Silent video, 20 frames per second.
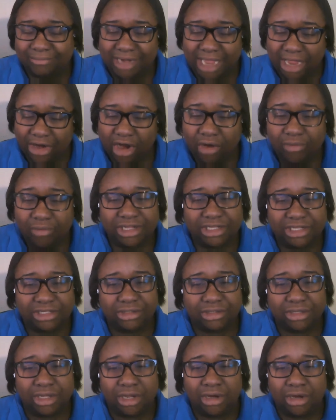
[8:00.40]
not
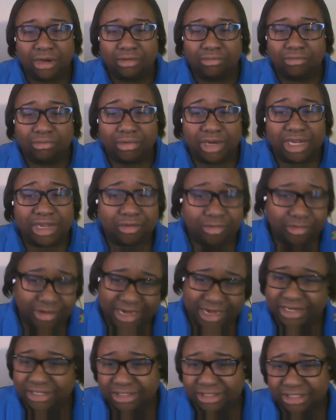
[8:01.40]
always
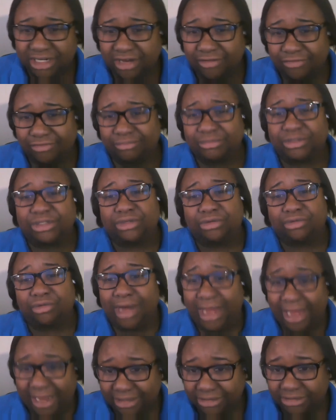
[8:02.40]
recreating stuff from
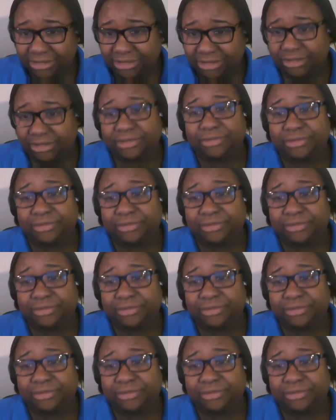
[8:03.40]
scratch.